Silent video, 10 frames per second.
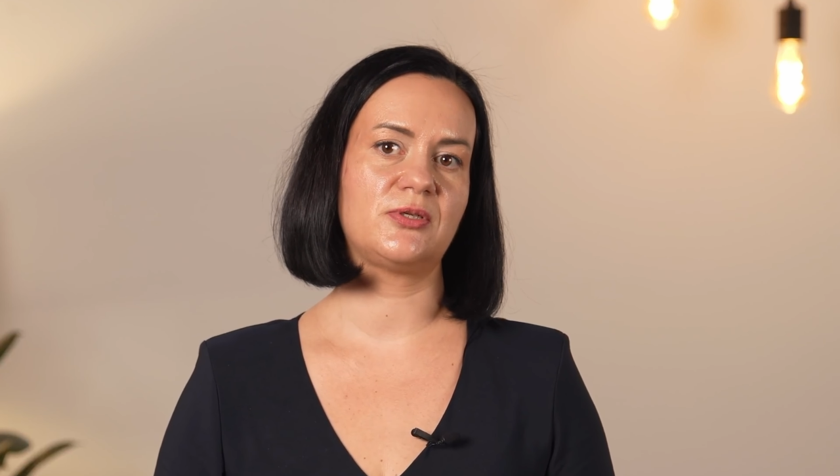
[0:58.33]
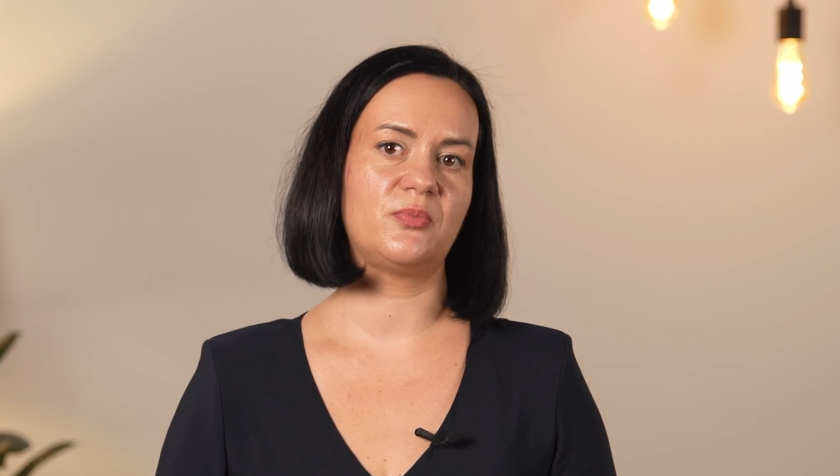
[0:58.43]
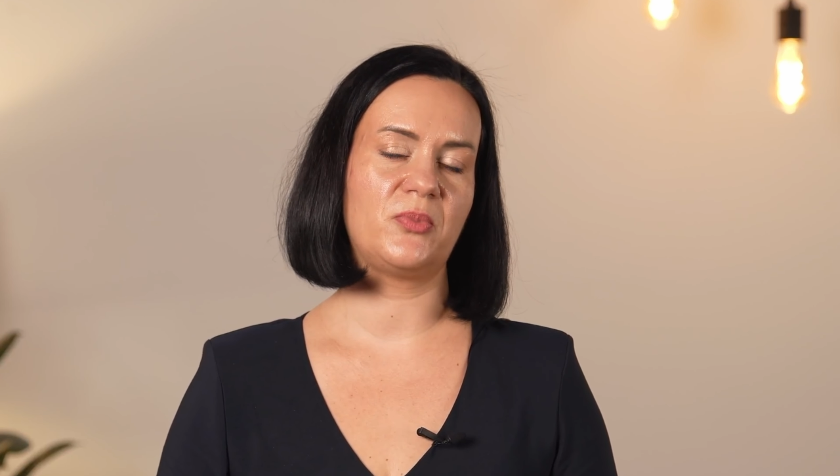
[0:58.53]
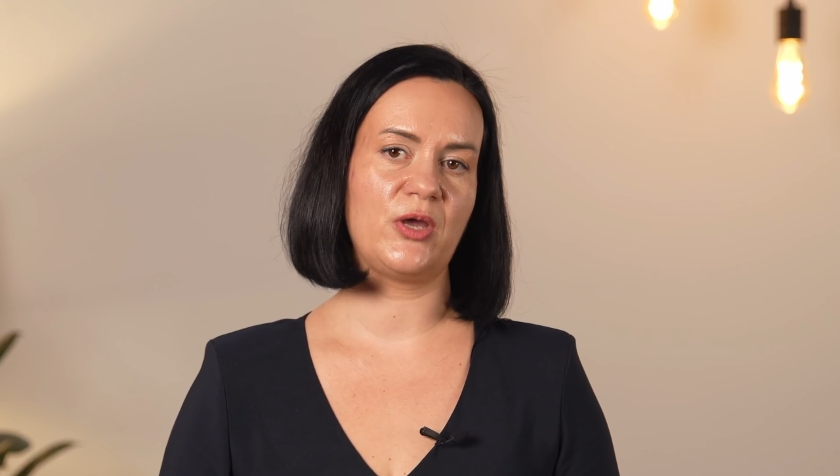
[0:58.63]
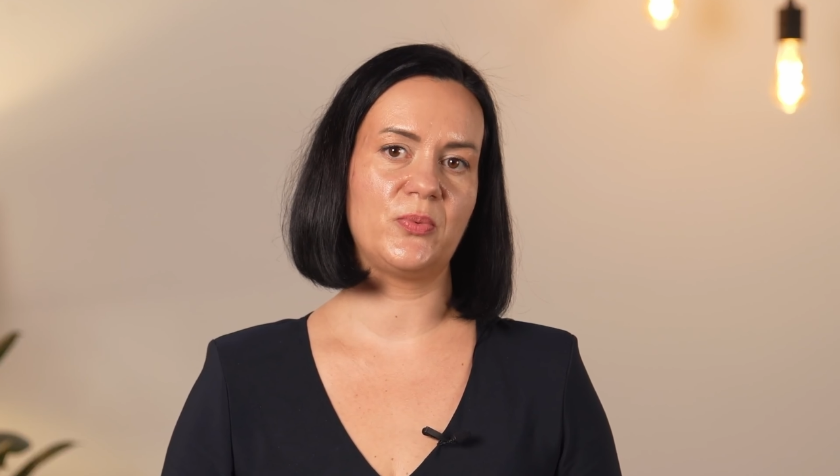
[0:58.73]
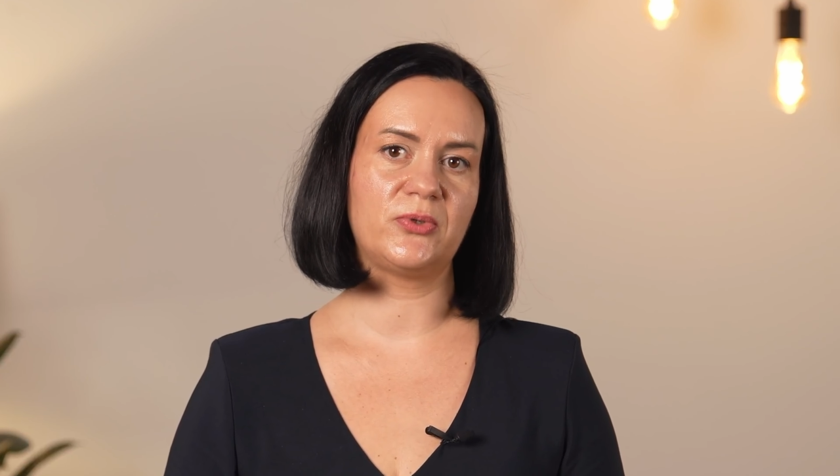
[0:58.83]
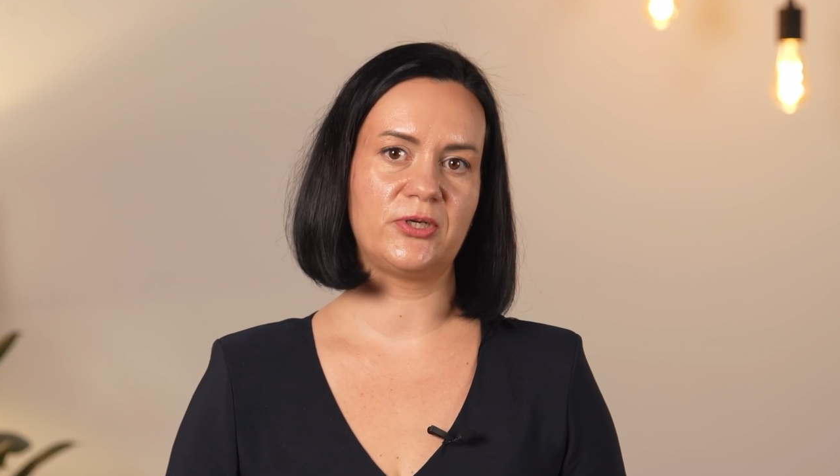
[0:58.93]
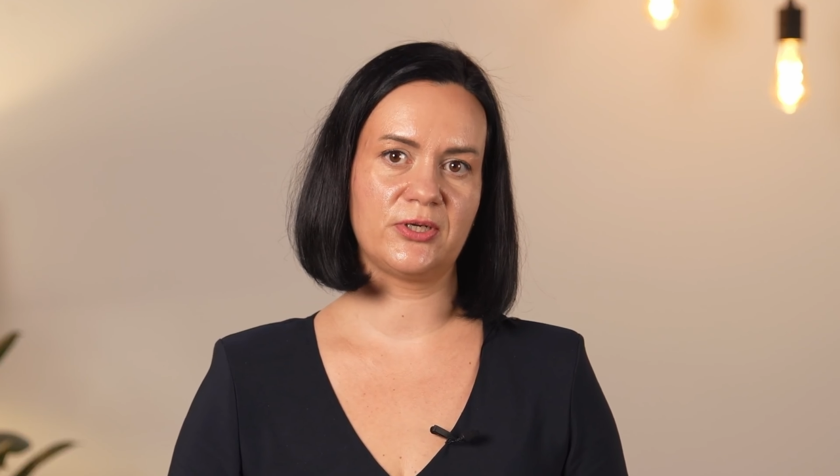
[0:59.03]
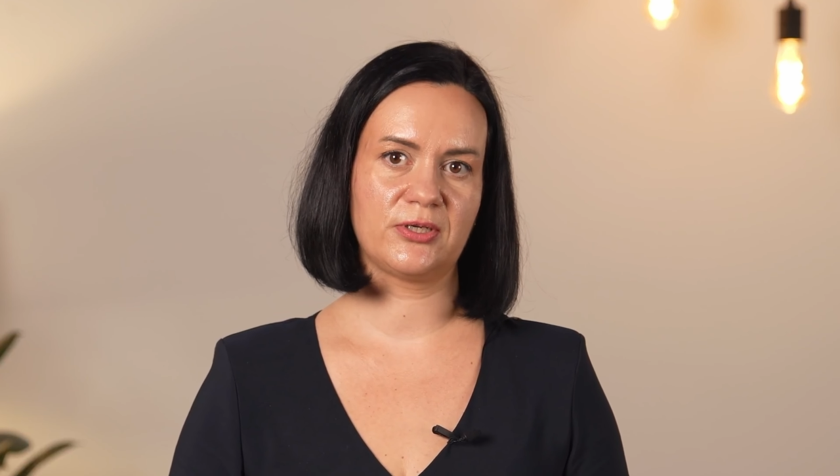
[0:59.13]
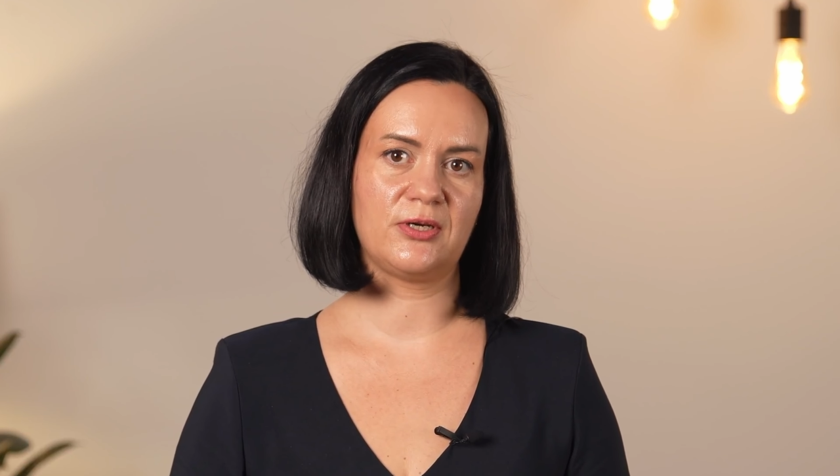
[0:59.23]
my
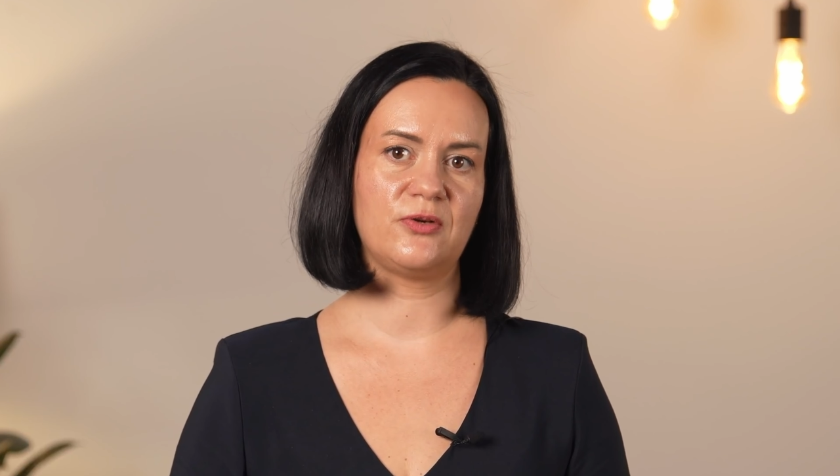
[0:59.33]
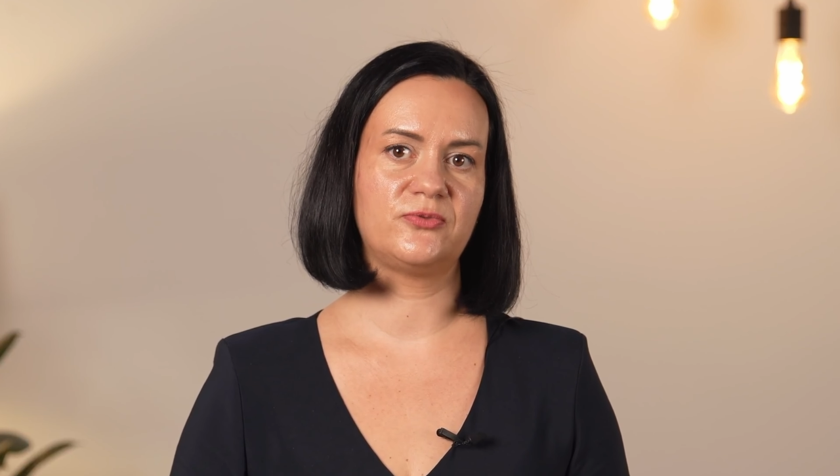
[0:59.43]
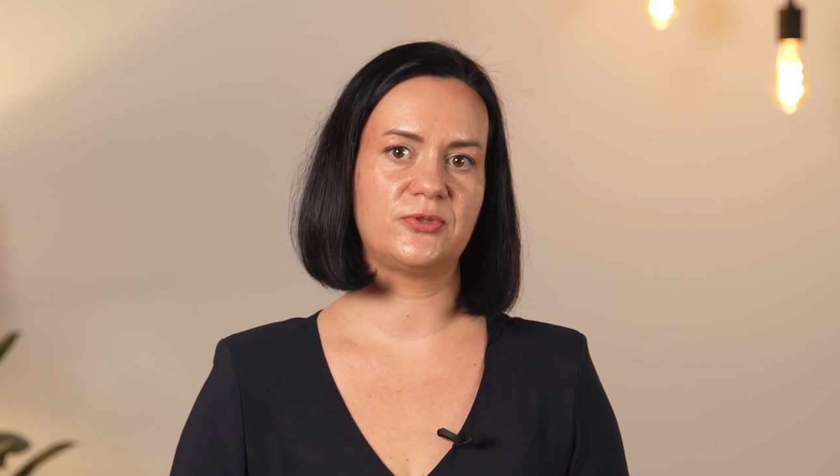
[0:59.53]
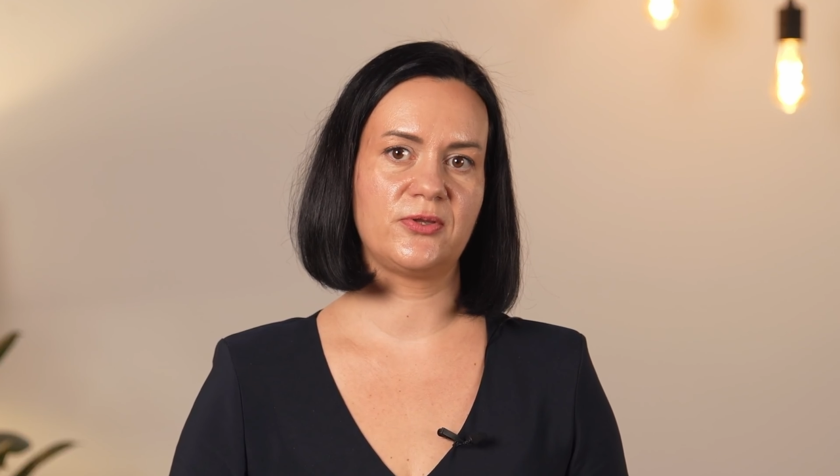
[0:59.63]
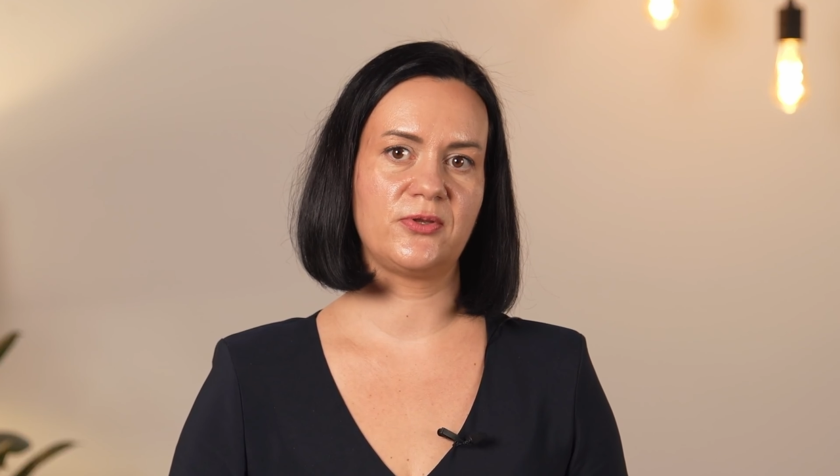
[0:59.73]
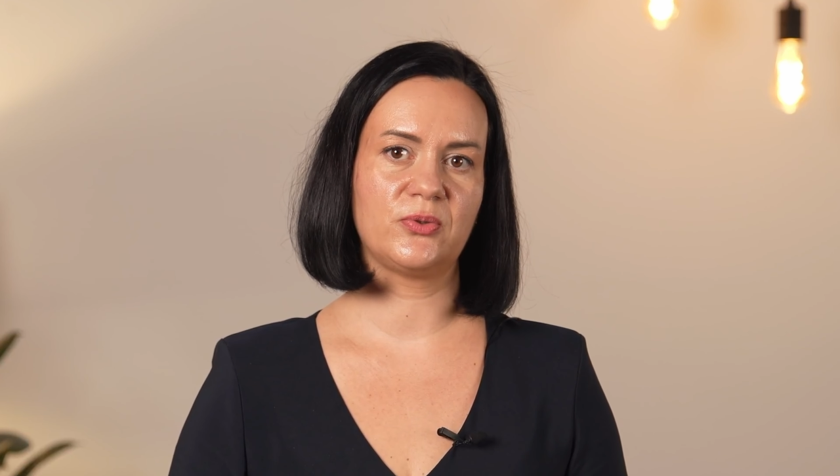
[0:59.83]
work for the